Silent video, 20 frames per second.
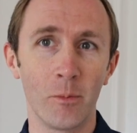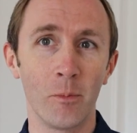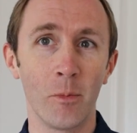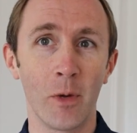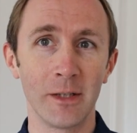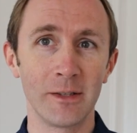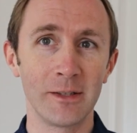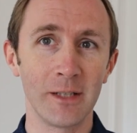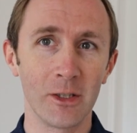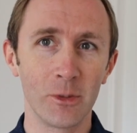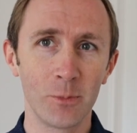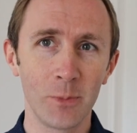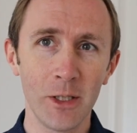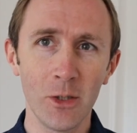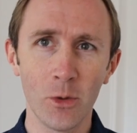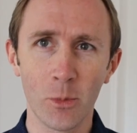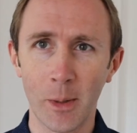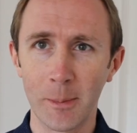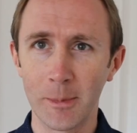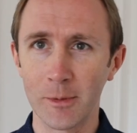my
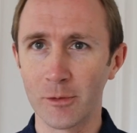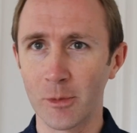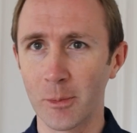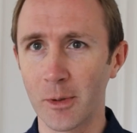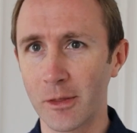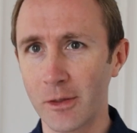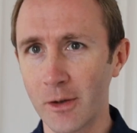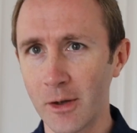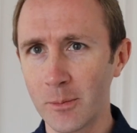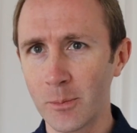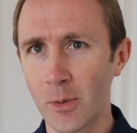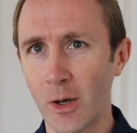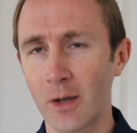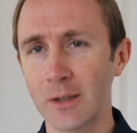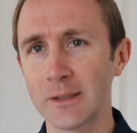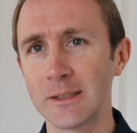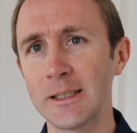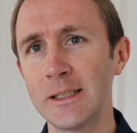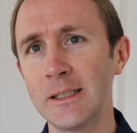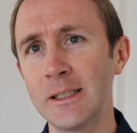CSP or maybe from a third
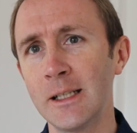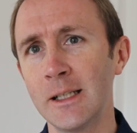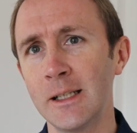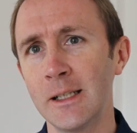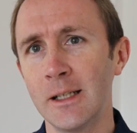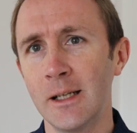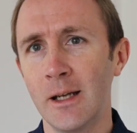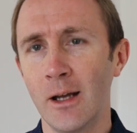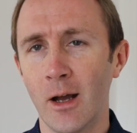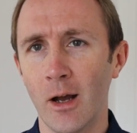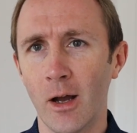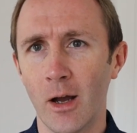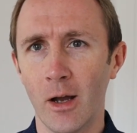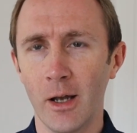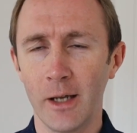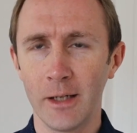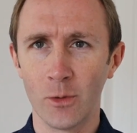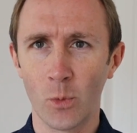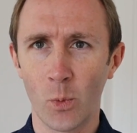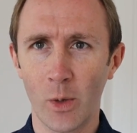party
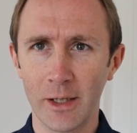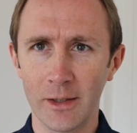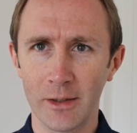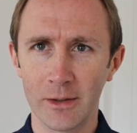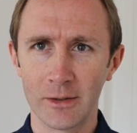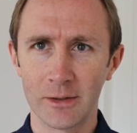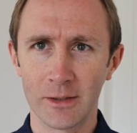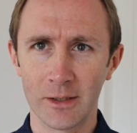in a way that's